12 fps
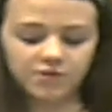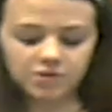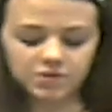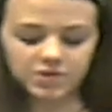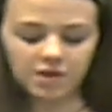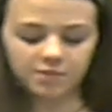of
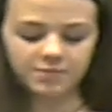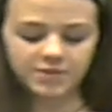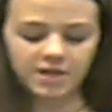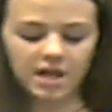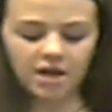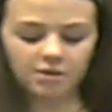
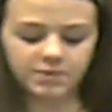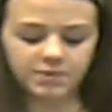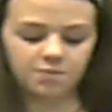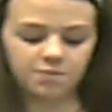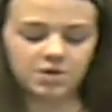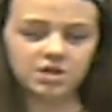yourselves to help
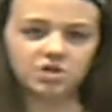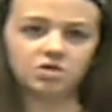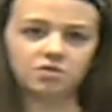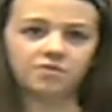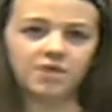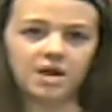someone
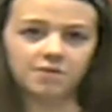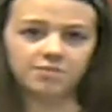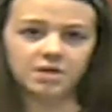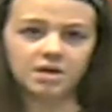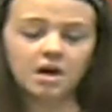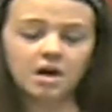in your
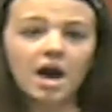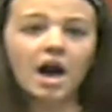family.